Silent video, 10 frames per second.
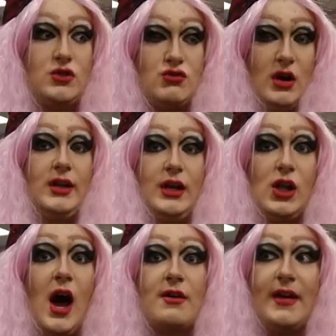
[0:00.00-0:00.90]
struggling a
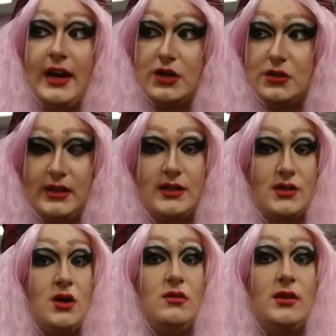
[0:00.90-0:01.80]
lot financially,
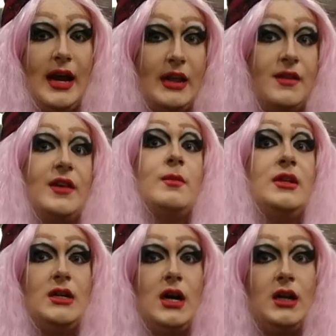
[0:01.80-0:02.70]
so anything that can be
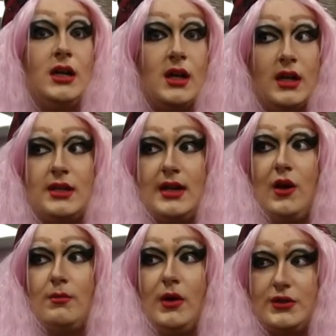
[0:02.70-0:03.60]
done to
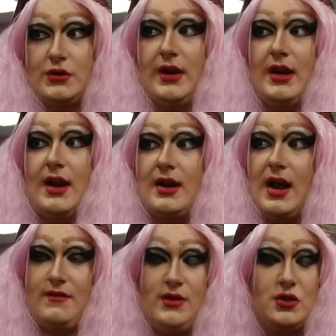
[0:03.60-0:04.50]
help bolster it,
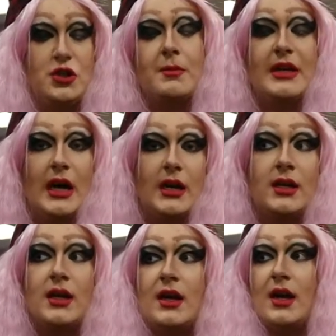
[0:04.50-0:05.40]
I feel, should be done.
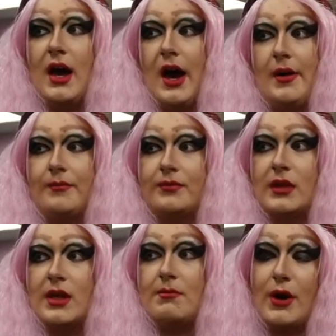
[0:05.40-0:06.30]

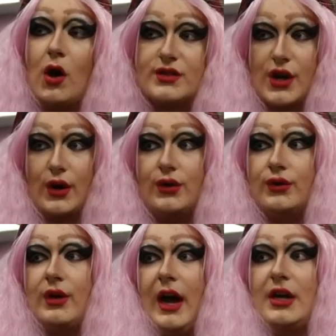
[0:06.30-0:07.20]
But also,
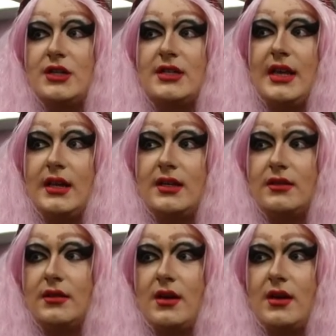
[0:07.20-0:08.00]
I just think